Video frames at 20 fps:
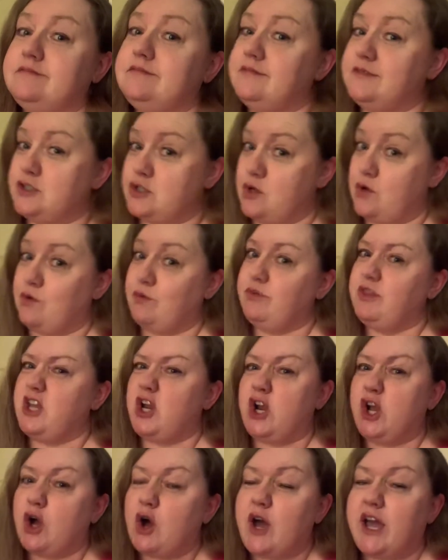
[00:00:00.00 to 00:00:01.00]
So there
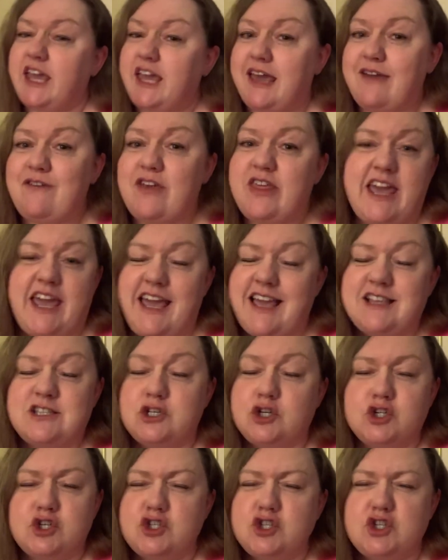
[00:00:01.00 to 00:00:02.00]
you go, I gave you the
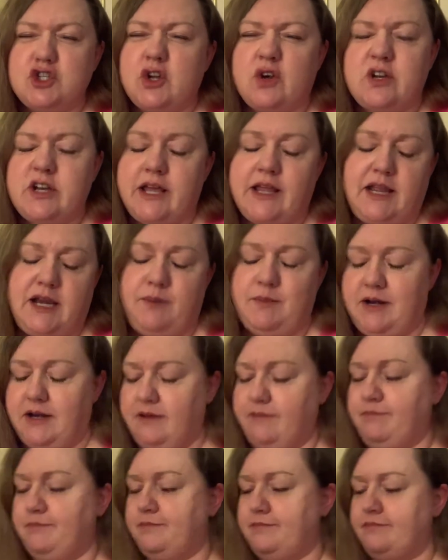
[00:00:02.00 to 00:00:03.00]
answer. Shh, don't tell
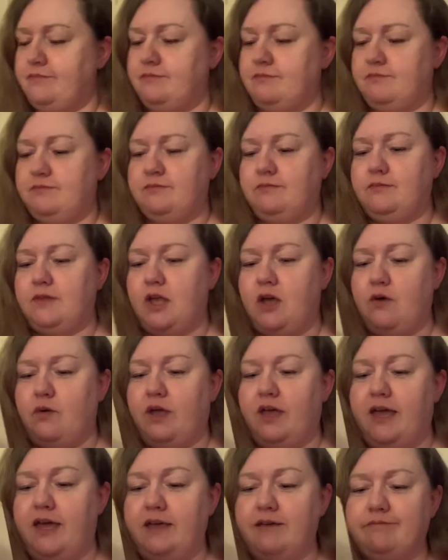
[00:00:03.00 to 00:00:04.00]
anybody.
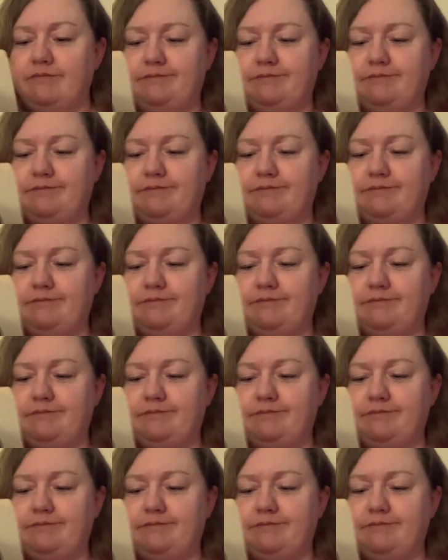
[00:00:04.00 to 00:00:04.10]
Okay.